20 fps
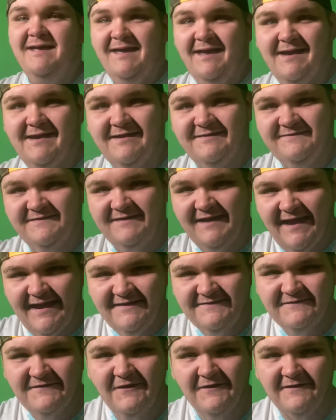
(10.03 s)
and in
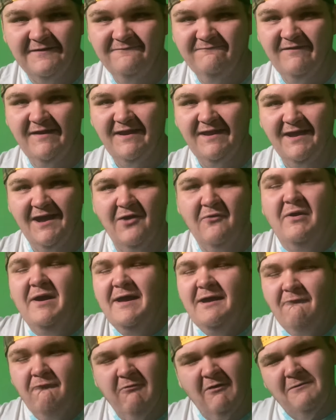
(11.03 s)
today's cooking video,
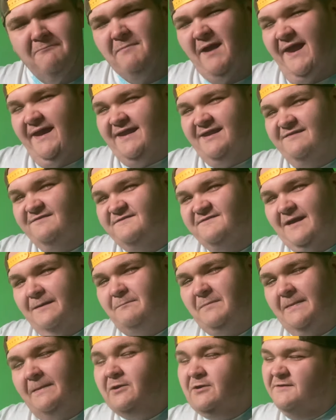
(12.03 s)
we're making
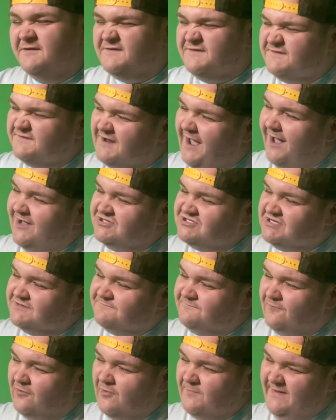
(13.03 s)
something a little nostalgic
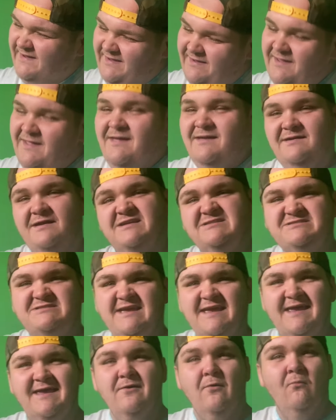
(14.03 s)
for me. You
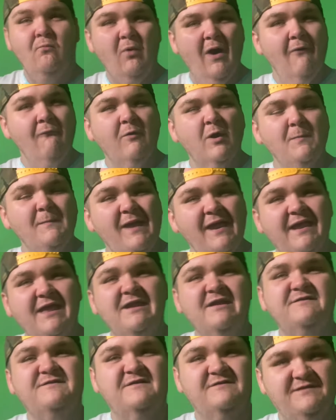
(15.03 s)
see, what we're making
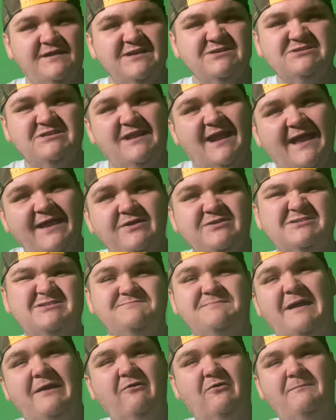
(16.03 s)
is a dish that I used to
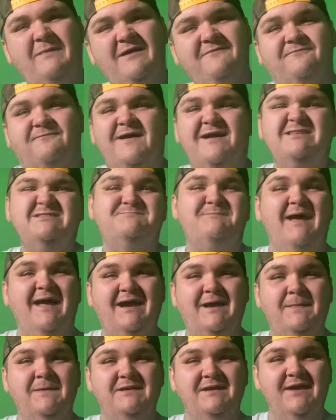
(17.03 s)
make with my friends
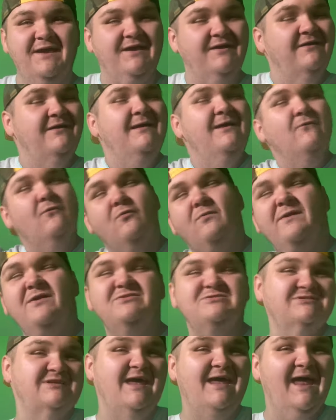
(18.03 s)
back in the day, when we
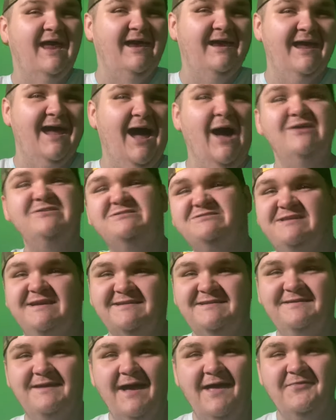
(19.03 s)
used to hang out, sit
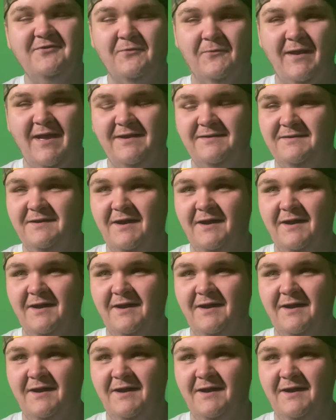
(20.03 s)
together, and,